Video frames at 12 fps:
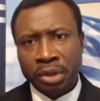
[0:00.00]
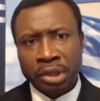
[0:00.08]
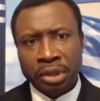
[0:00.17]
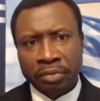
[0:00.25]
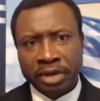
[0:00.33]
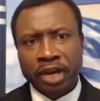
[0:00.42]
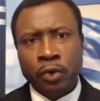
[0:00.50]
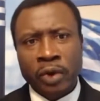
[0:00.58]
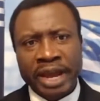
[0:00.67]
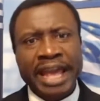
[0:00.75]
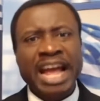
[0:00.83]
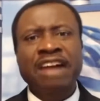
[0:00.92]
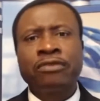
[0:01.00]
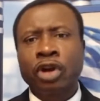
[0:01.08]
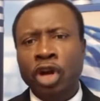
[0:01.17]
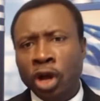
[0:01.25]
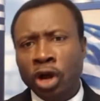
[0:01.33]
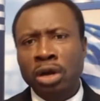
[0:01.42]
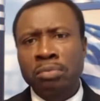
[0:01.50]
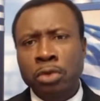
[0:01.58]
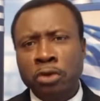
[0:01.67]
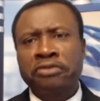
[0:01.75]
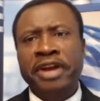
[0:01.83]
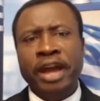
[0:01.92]
But we have long
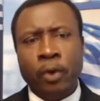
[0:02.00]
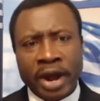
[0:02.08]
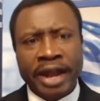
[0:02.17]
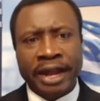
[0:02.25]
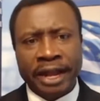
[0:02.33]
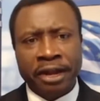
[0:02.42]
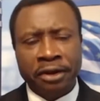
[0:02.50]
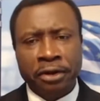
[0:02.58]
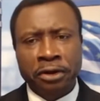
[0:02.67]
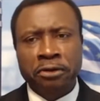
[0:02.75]
moved away